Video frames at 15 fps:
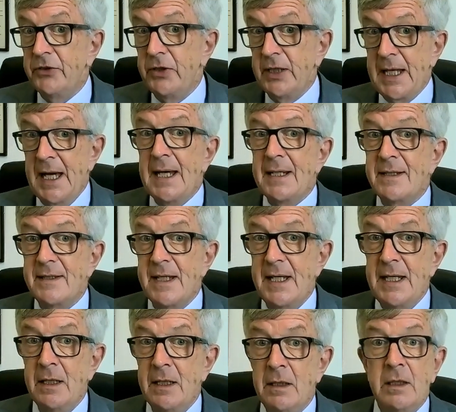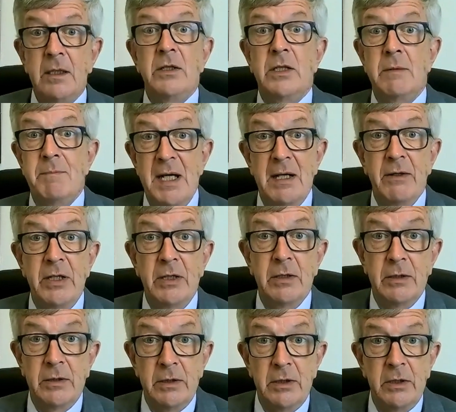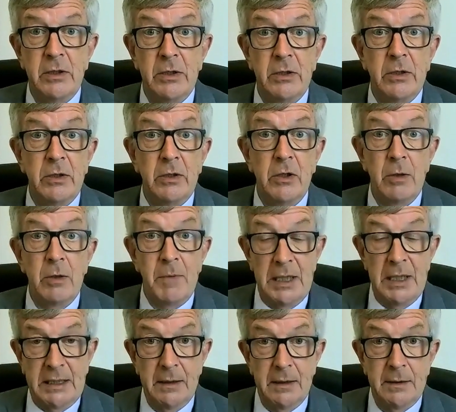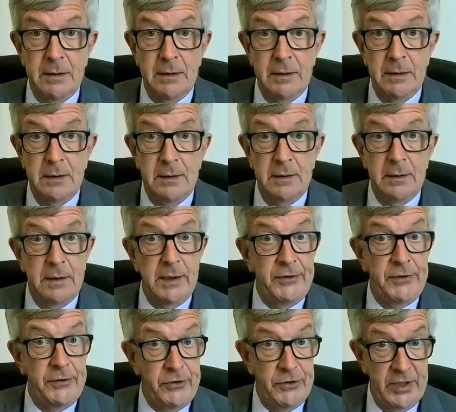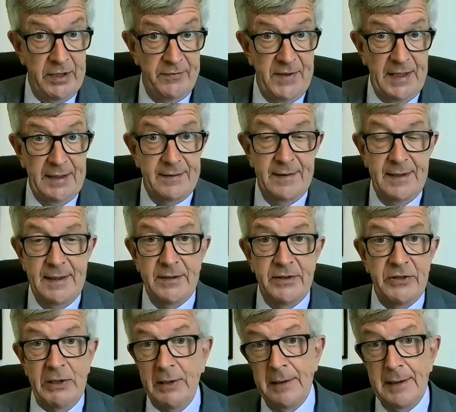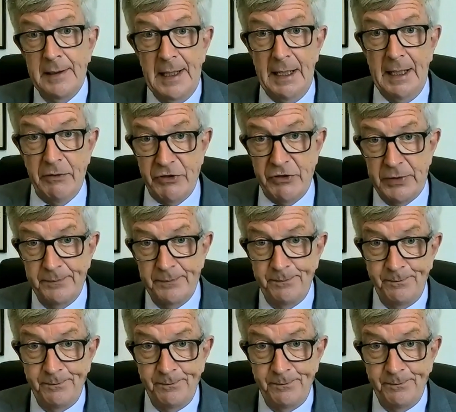So you can't say to Mary or Michael, I know you're not vaccinated, out.